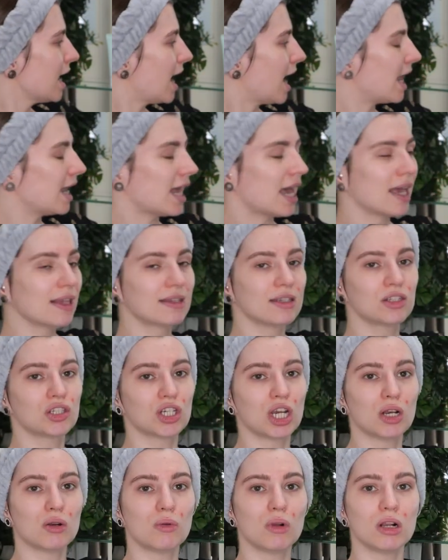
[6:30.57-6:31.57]
And as a
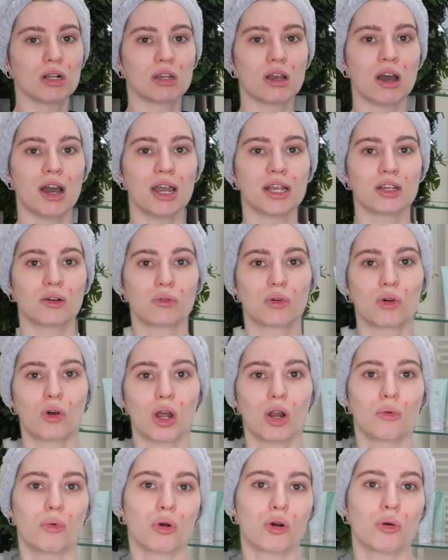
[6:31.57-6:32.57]
general guide,
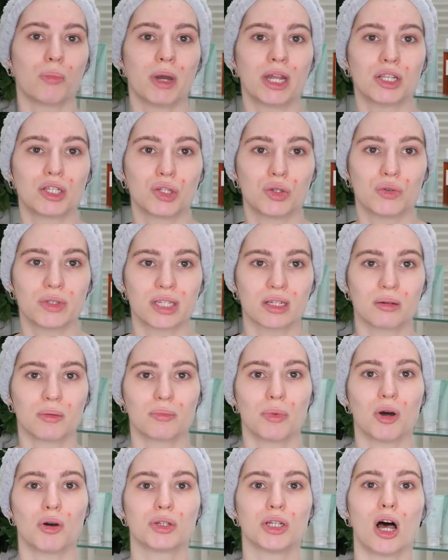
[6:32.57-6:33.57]
I recommend using
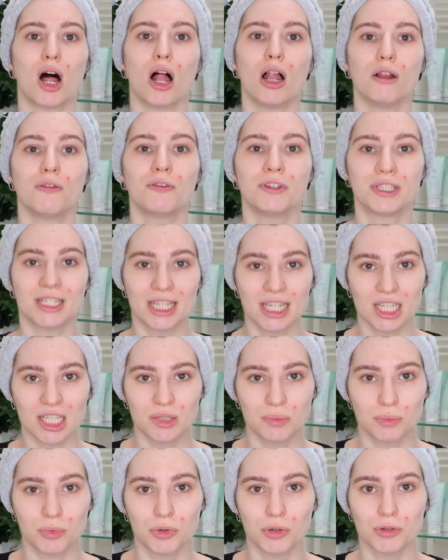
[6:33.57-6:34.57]
about half a
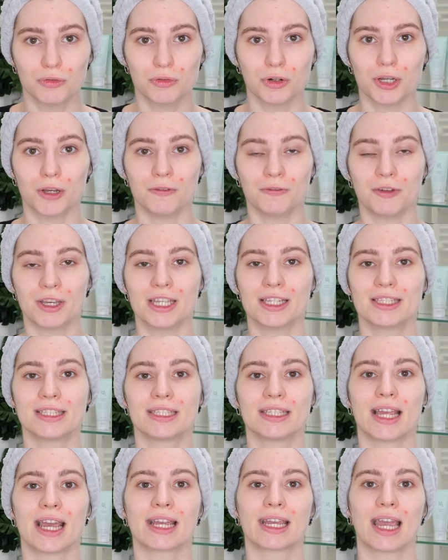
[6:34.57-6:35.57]
teaspoon for your face,
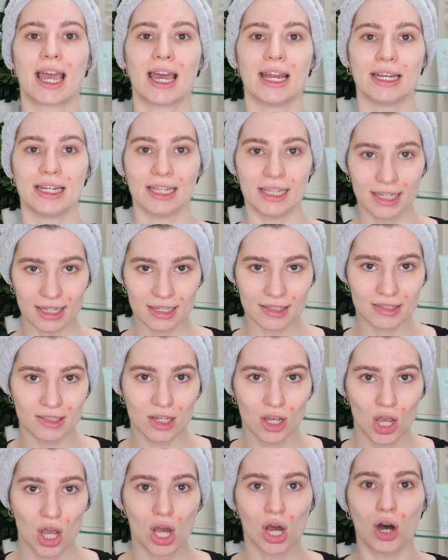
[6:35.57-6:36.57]
neck and ears.
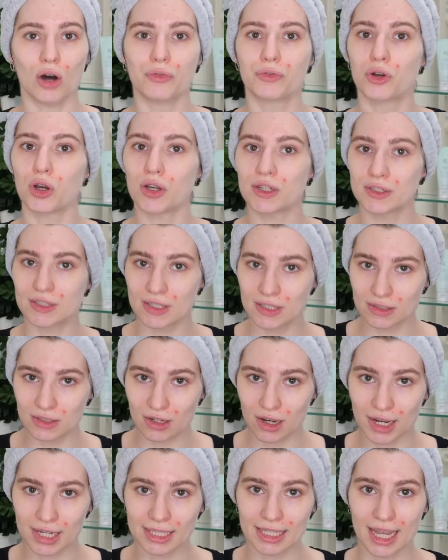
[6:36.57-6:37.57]
Of course, this
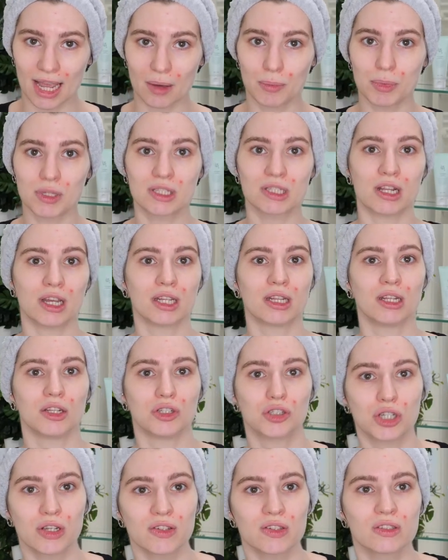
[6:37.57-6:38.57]
guide can be slightly
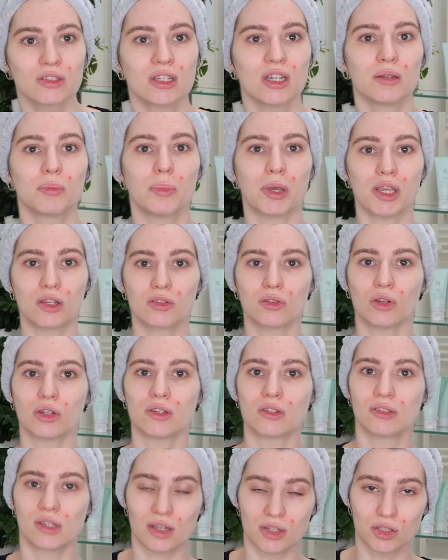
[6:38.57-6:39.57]
adjusted based on
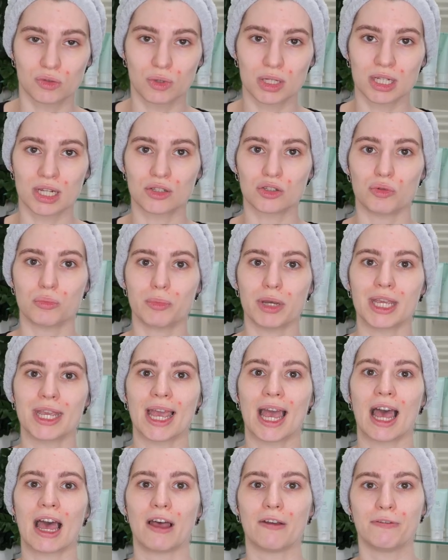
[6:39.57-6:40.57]
the sunscreen that you may
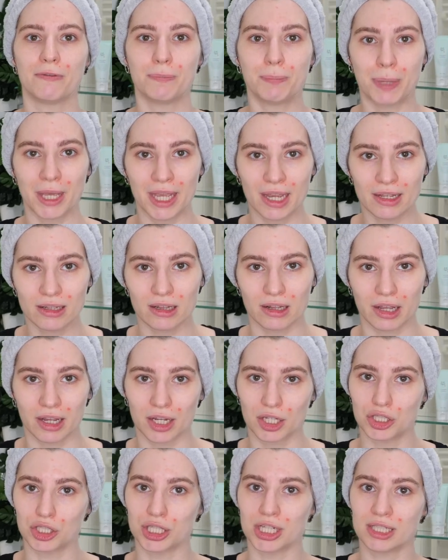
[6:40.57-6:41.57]
have picked,
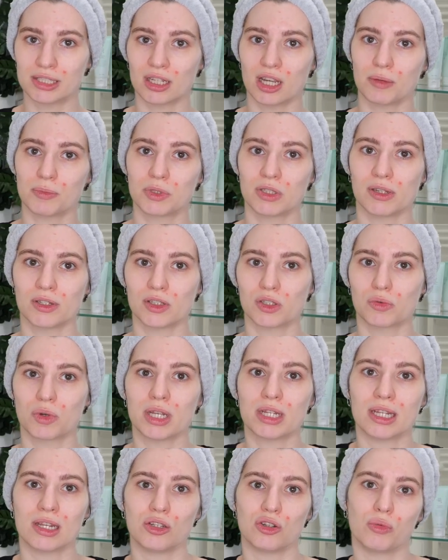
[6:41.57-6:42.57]
like a gel type
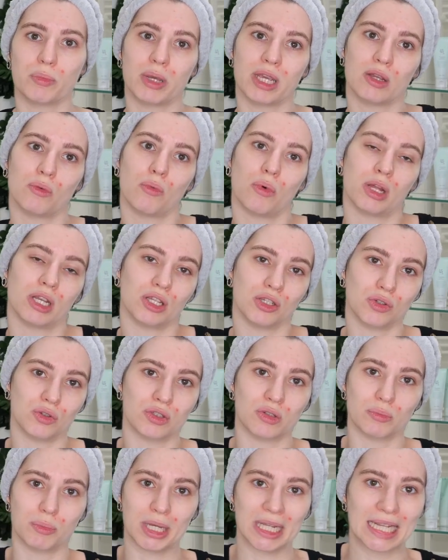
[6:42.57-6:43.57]
sunscreen, then you may want to
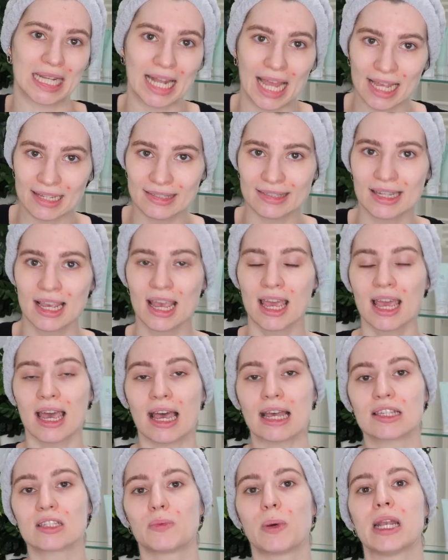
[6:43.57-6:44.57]
use a bit less,
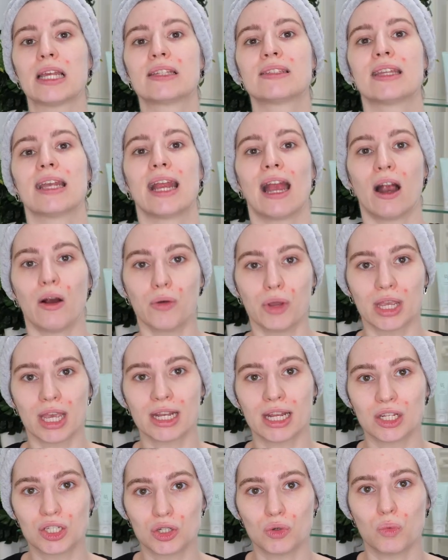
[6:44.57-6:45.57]
as well as the area
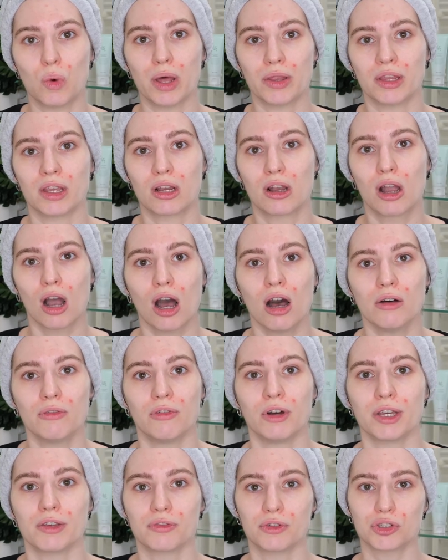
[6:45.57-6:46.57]
that you want to
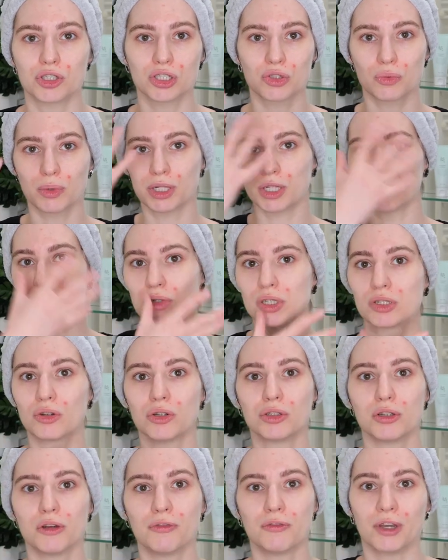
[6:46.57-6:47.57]
cover. If you just want to use it
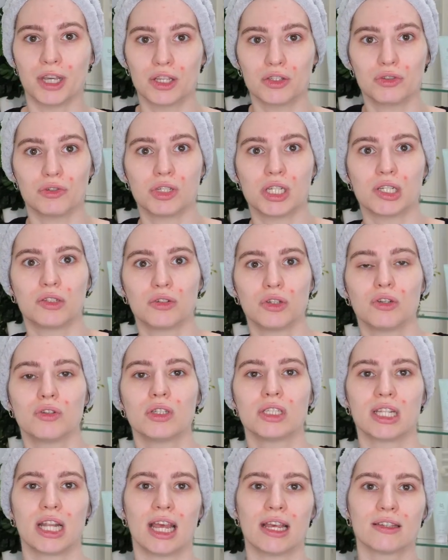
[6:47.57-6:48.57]
on your face, you need to
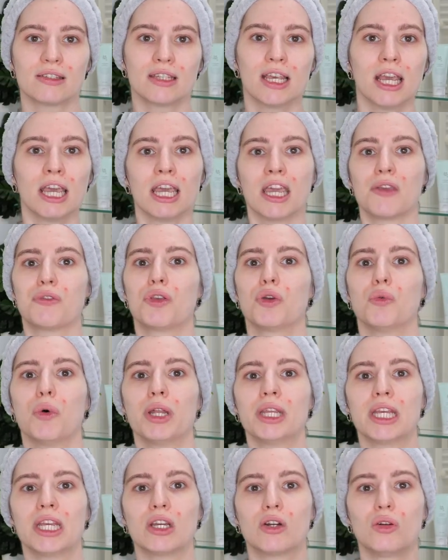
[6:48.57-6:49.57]
use less. If you
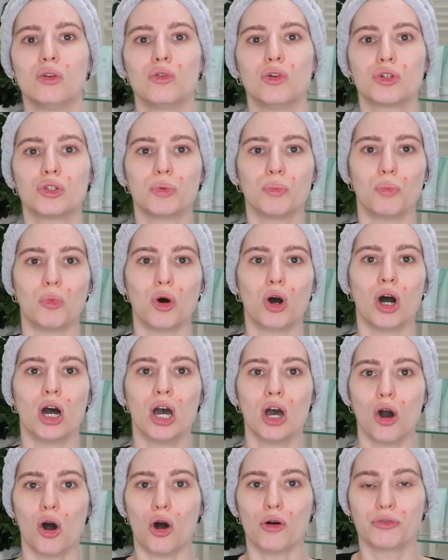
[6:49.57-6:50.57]
want to include more
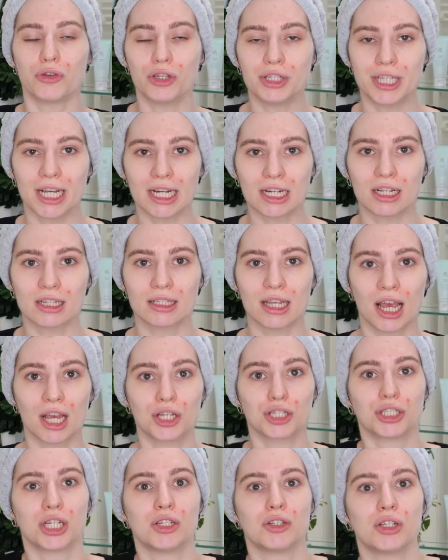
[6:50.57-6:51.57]
of your
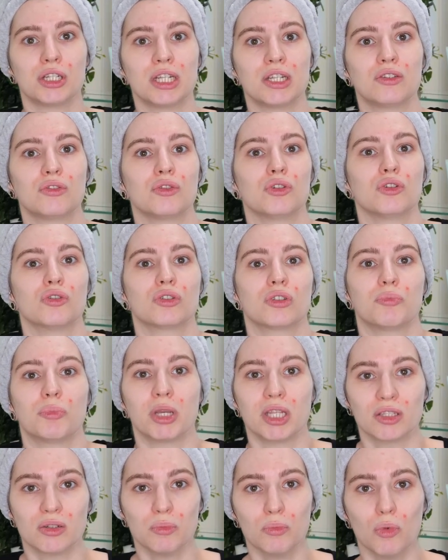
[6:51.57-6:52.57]
décolletage, then you need to use a
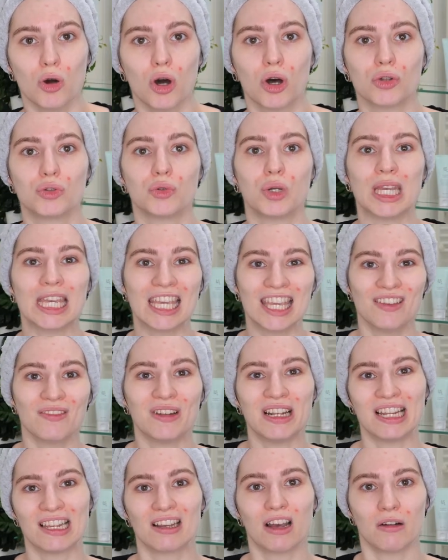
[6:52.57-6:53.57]
bit more to
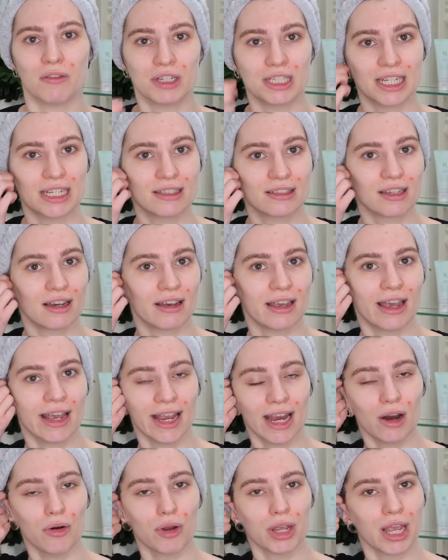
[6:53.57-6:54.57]
evenly cover the entire
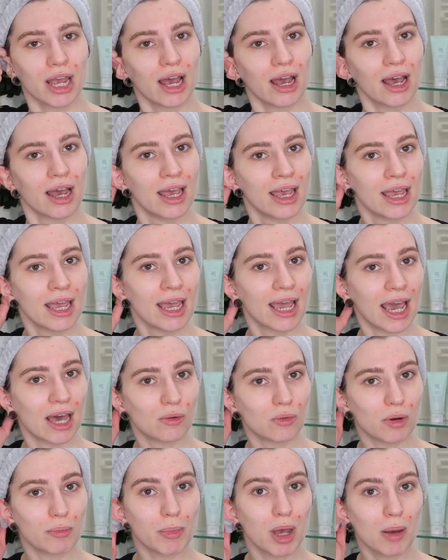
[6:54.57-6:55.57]
area.
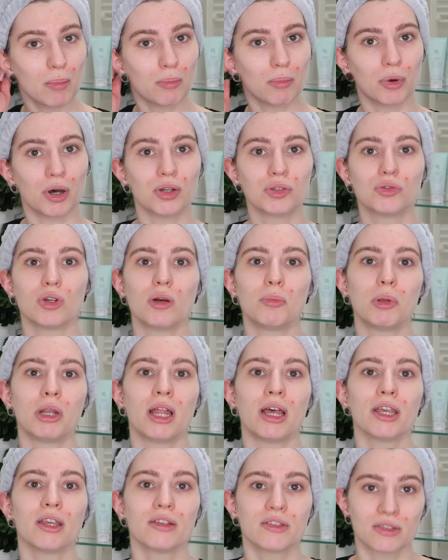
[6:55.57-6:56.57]
And remember to
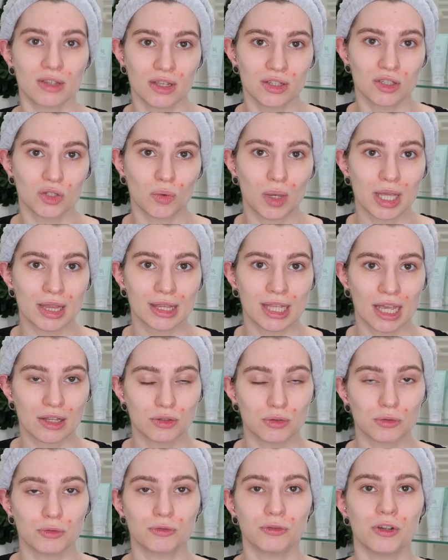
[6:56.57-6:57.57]
apply your sunscreen 10
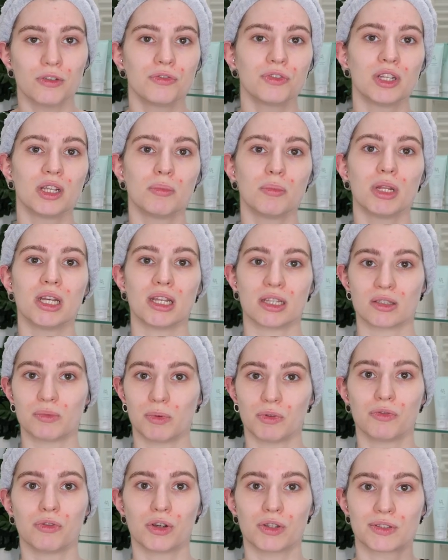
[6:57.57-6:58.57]
to 15 minutes
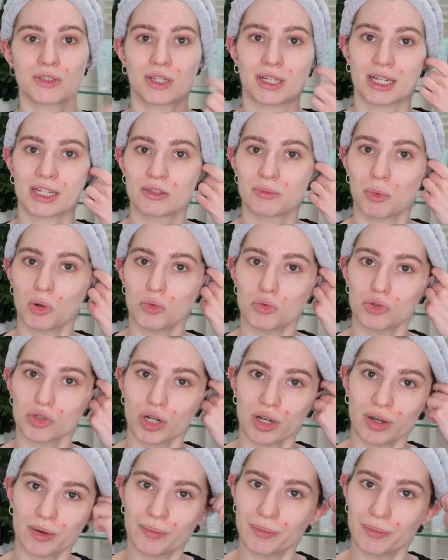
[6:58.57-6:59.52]
before sun exposure.